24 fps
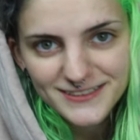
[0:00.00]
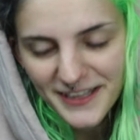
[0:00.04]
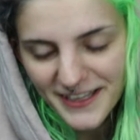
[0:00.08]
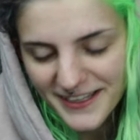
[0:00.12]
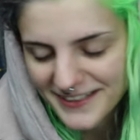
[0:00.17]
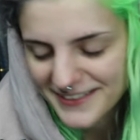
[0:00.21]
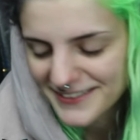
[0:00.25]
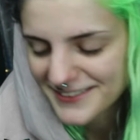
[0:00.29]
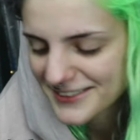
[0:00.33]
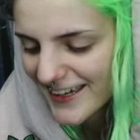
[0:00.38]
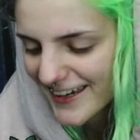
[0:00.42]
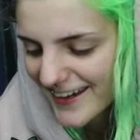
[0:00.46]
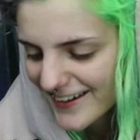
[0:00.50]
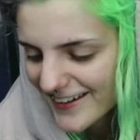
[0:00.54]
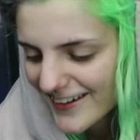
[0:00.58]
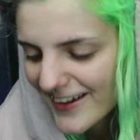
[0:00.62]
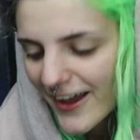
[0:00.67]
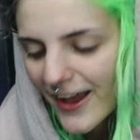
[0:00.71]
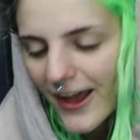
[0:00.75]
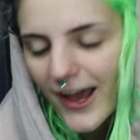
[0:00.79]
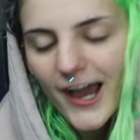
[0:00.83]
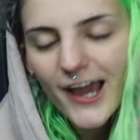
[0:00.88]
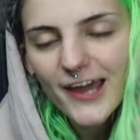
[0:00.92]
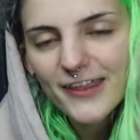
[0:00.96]
Thanks. Yeah,
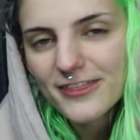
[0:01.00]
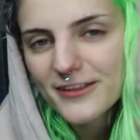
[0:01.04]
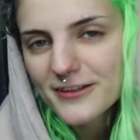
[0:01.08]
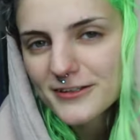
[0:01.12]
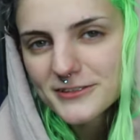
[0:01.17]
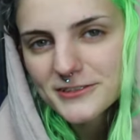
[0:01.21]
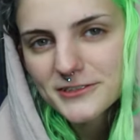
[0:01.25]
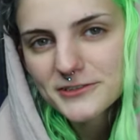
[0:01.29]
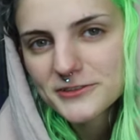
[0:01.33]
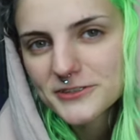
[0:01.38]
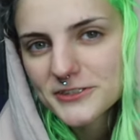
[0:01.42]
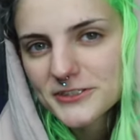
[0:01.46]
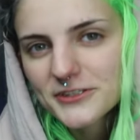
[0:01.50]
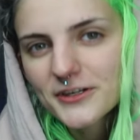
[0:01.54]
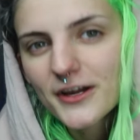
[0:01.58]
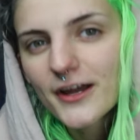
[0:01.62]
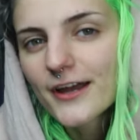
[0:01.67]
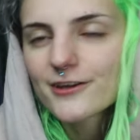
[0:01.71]
I thought so too.